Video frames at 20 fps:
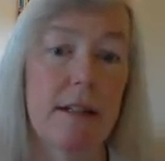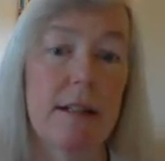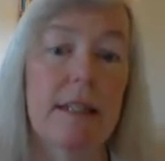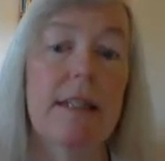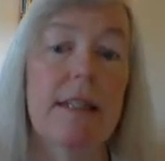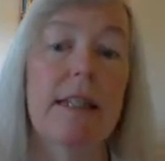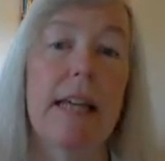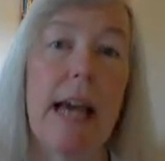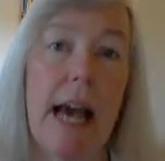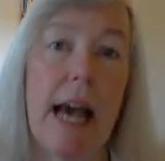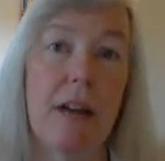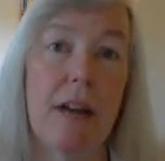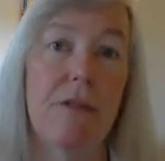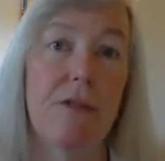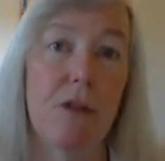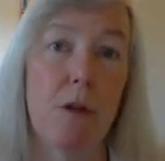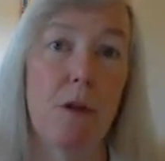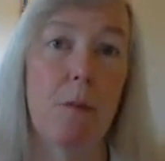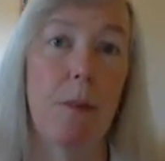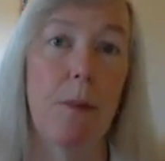in the
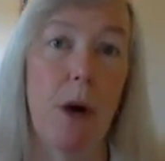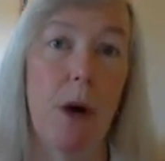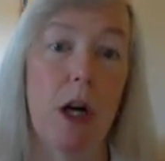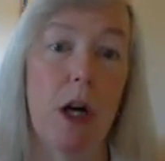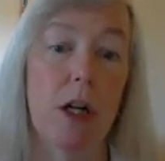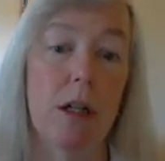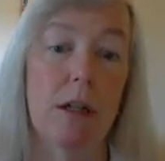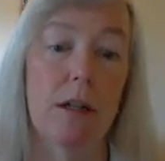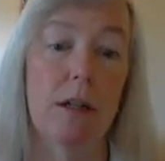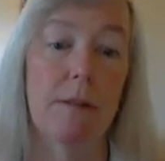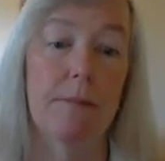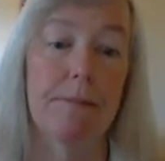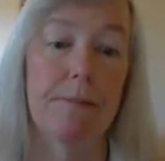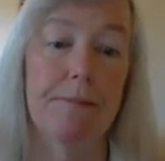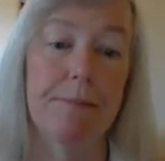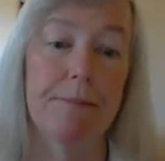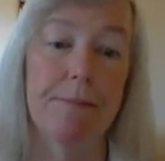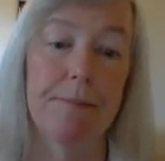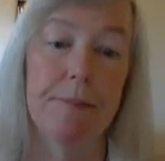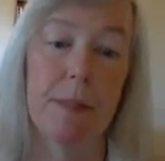adverb part.
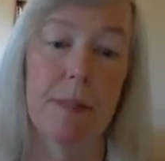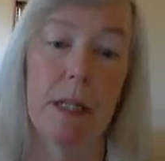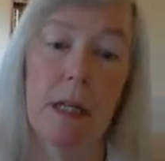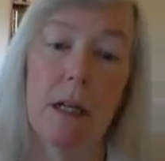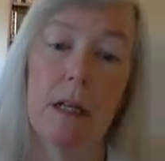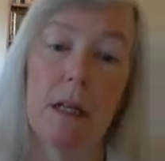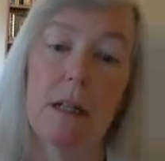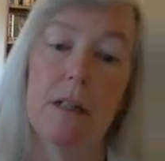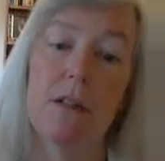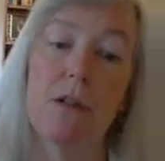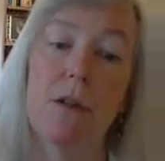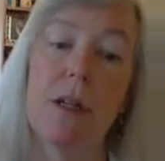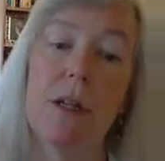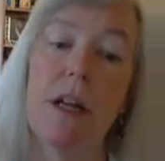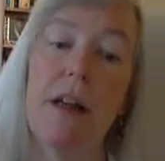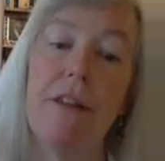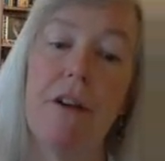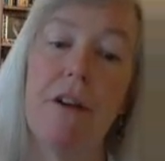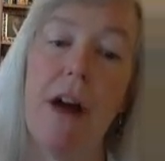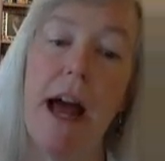Let's do
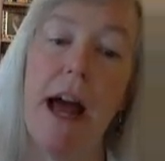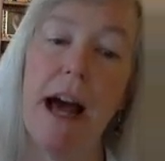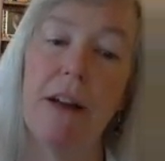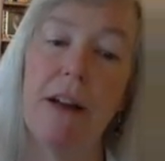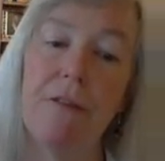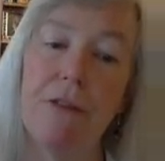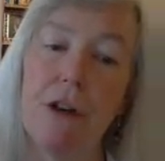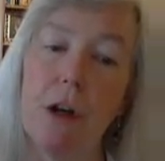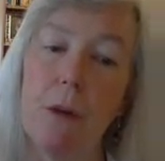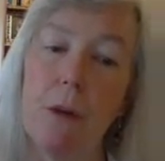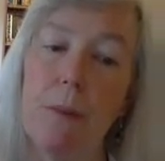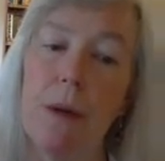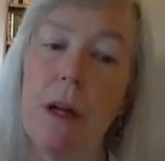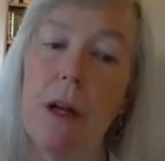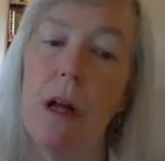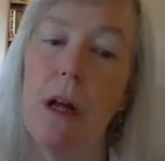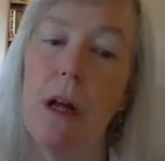another adverb.